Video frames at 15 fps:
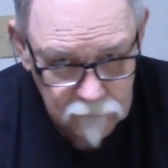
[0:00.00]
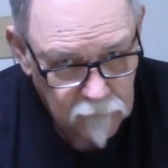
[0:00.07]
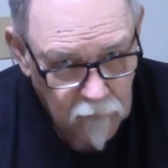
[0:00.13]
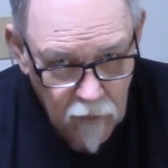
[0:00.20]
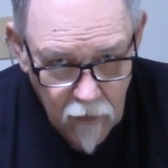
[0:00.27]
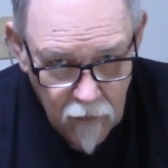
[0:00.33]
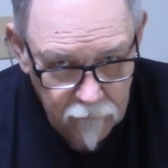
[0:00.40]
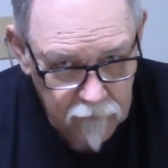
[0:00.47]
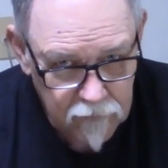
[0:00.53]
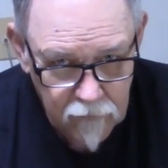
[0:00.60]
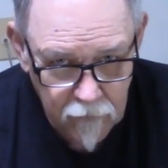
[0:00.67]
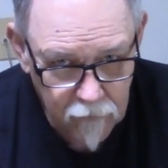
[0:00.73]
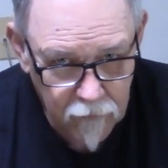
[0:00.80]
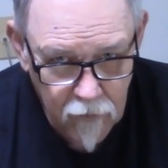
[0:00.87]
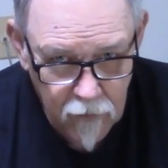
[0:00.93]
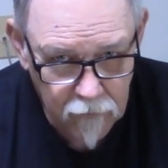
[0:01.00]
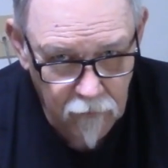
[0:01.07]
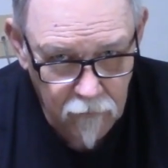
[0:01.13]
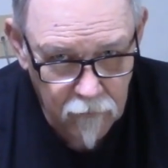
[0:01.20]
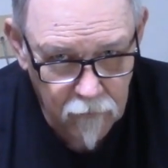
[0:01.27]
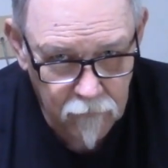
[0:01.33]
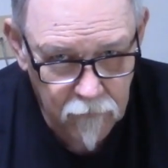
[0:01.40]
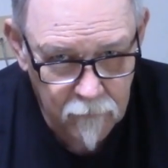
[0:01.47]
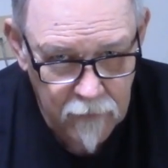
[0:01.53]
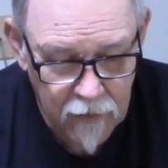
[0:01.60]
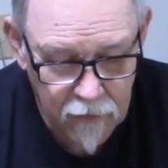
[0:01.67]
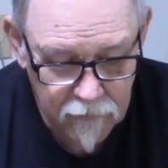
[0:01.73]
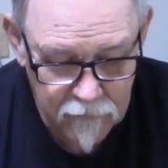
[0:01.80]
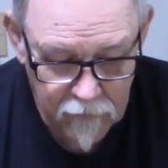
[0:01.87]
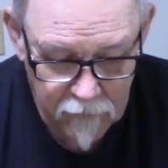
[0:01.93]
obviously are not going to load in the
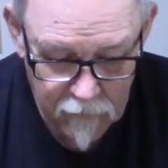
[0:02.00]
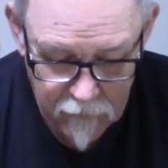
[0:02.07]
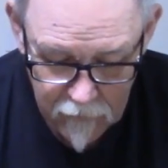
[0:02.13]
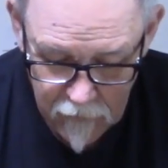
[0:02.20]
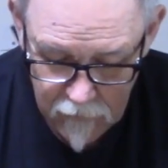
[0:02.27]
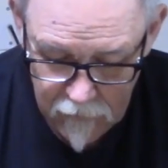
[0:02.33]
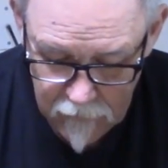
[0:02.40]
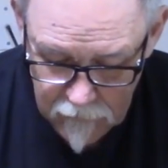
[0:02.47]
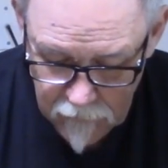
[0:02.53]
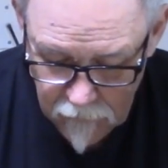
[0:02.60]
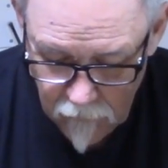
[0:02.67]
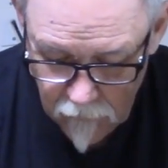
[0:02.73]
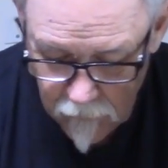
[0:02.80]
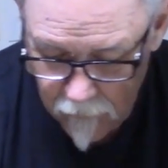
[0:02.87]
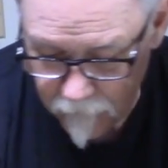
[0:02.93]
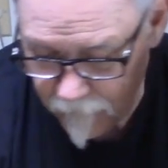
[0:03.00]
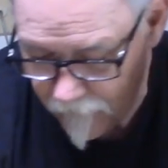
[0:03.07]
magazine. These are